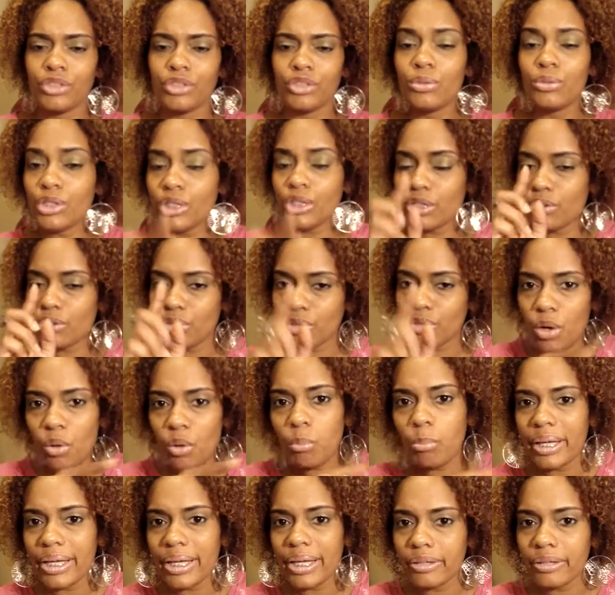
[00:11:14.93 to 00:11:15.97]
You should
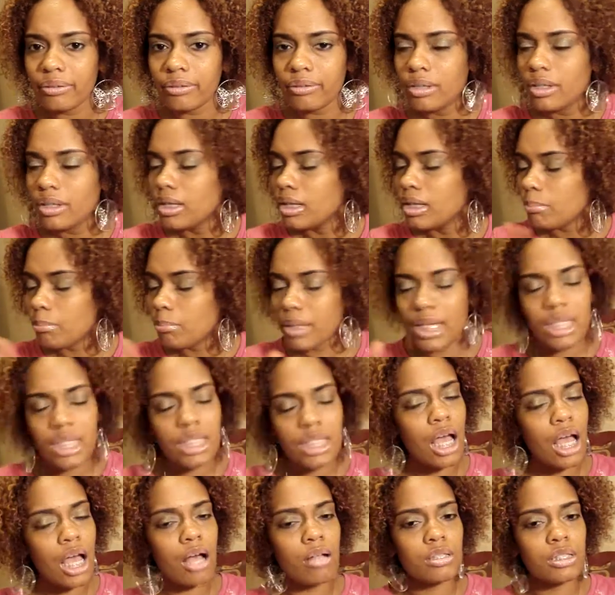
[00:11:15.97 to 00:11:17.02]
know better. But
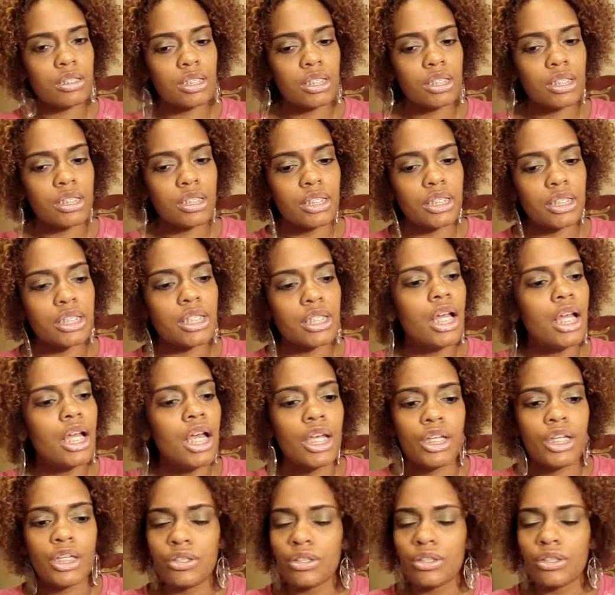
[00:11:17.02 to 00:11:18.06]
it's all to the good.
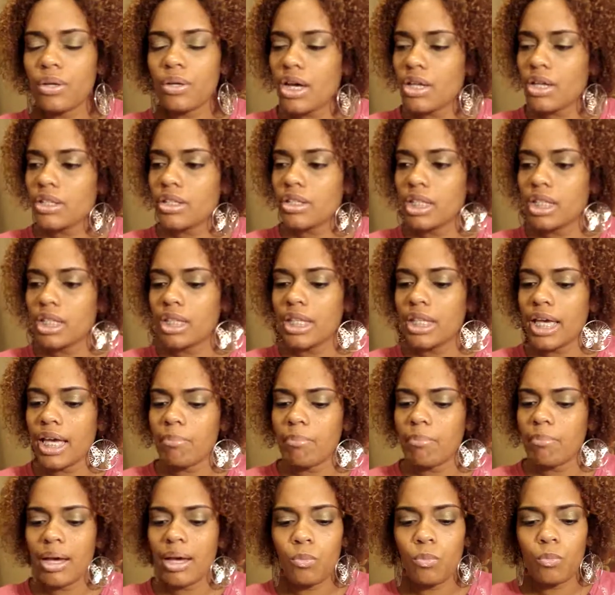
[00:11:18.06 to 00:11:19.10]
You know, other than
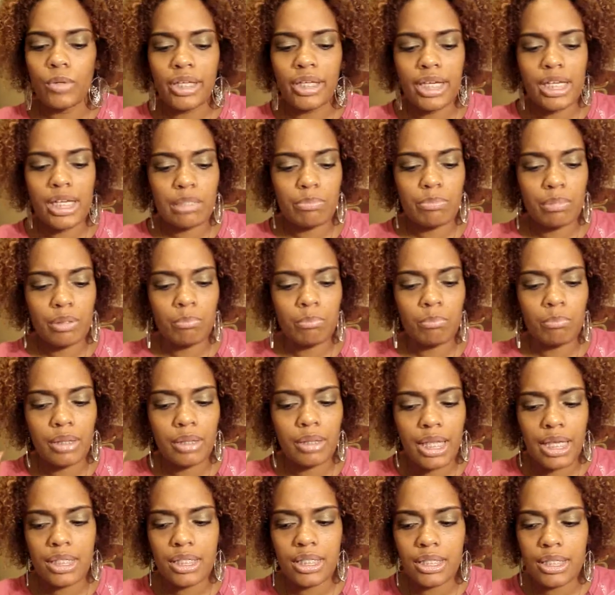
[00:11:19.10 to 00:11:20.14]
that, my week has been
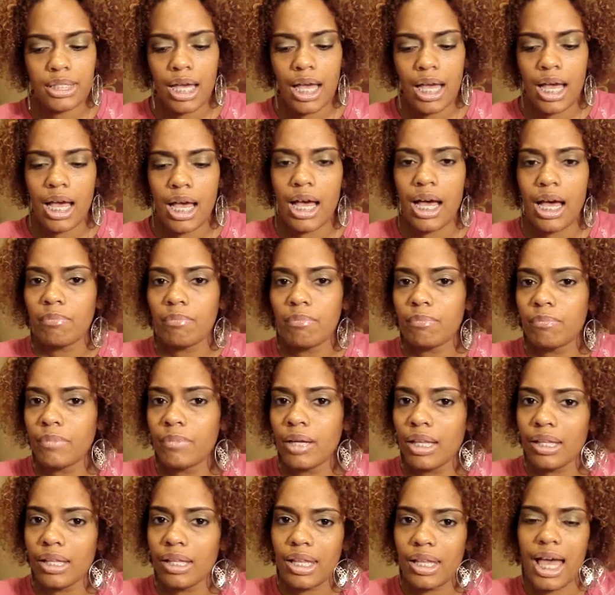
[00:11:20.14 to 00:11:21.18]
blessed. I'm
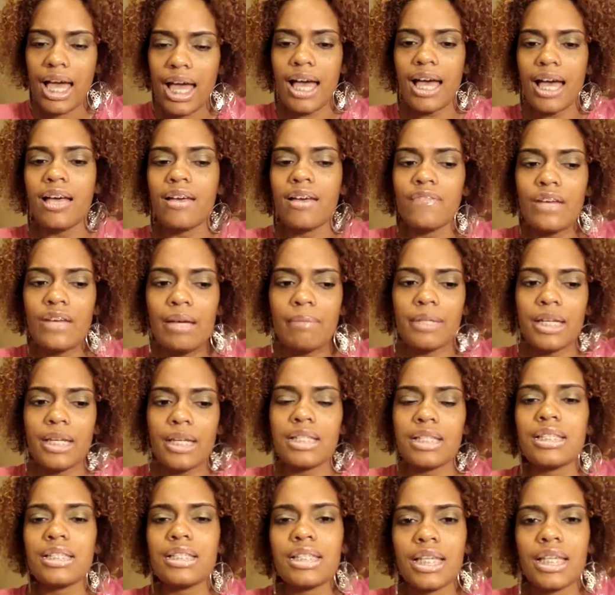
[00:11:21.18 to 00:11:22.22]
alive. I'm
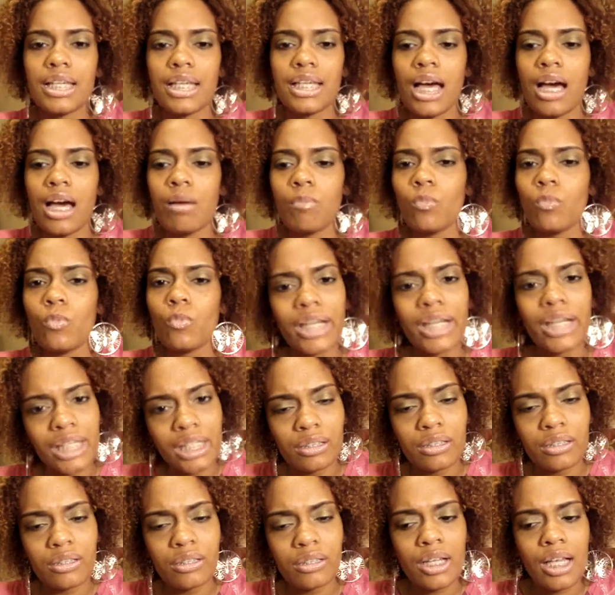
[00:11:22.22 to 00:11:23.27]
not sick. I'm
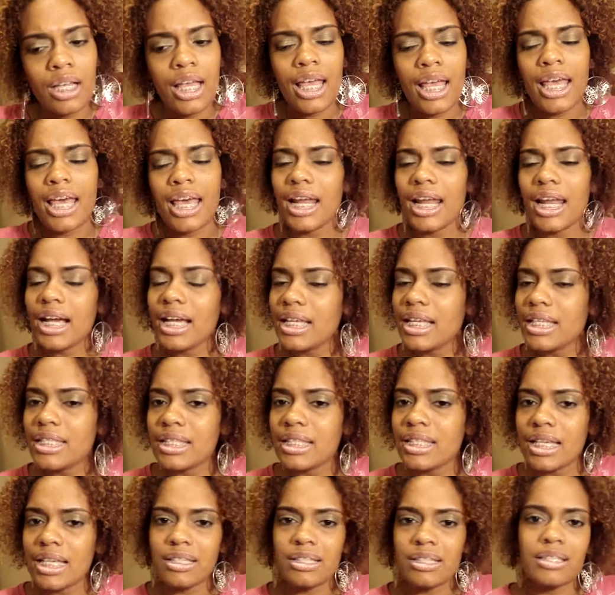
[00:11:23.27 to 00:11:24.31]
well. And I guess
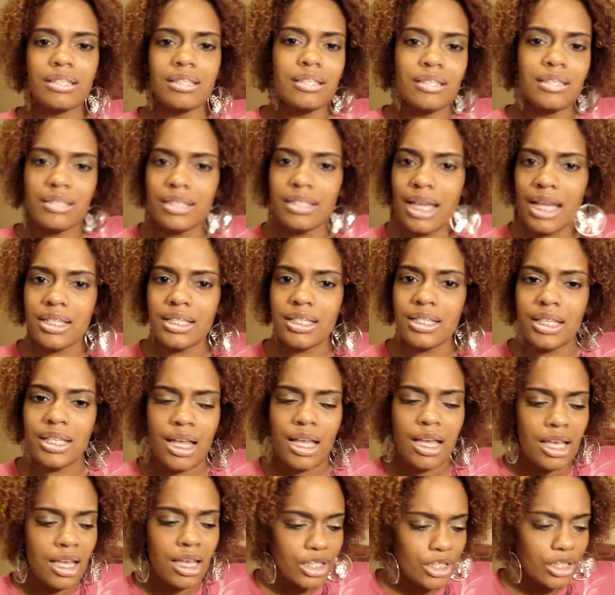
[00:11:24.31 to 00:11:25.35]
that's
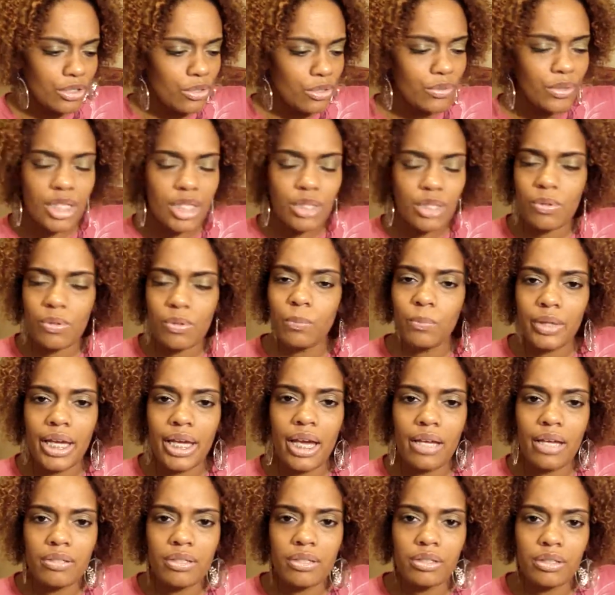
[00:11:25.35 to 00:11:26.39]
you know, that's what we
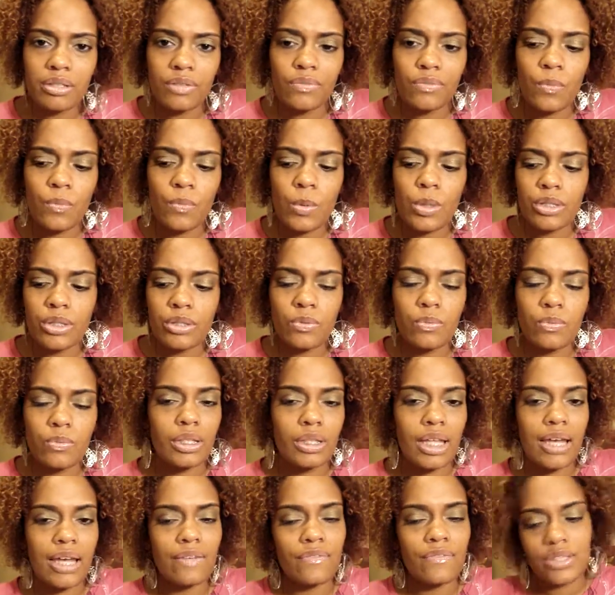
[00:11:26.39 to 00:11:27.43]
have to look forward to
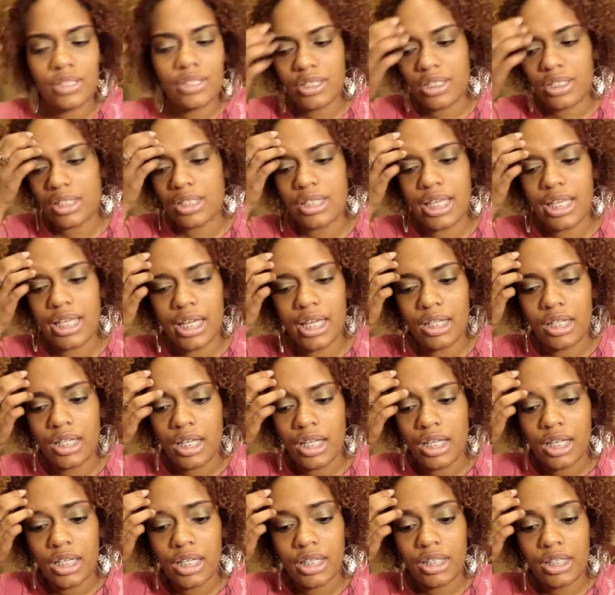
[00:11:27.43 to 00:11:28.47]
in life. It's just that
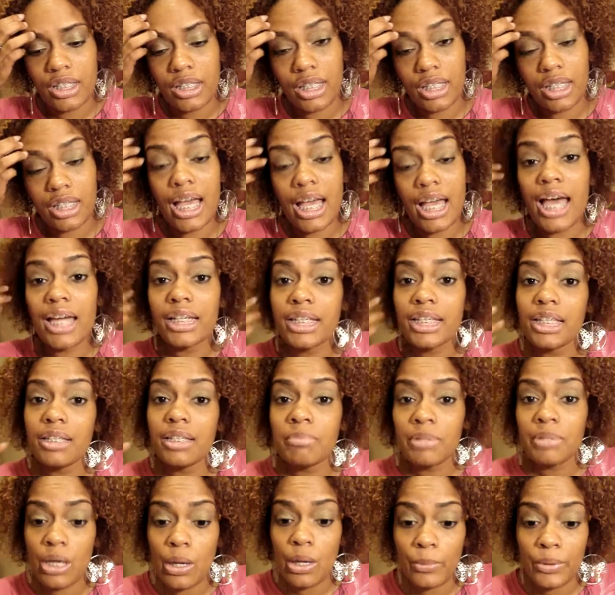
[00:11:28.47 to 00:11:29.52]
you got to
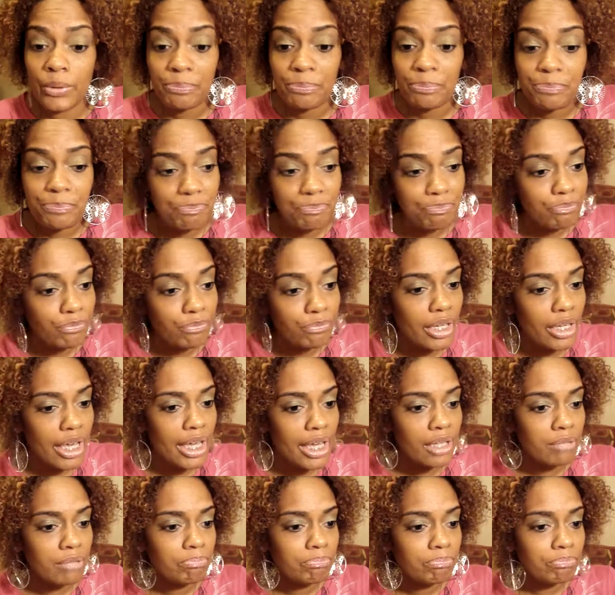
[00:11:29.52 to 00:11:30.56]
keep going.
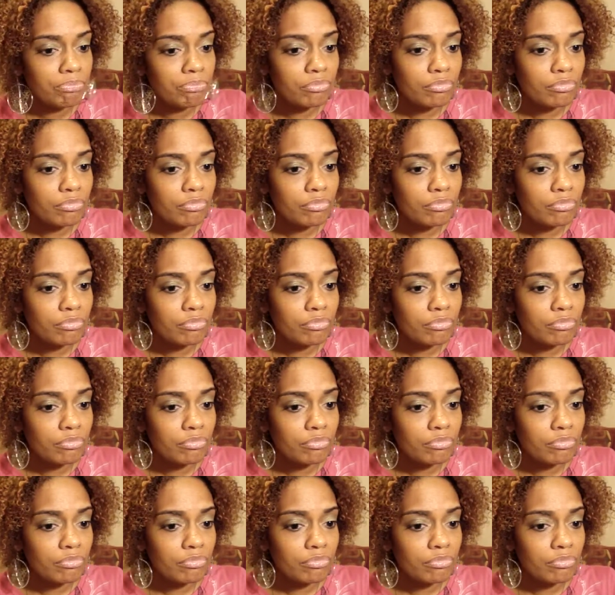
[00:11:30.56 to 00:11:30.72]
Okay?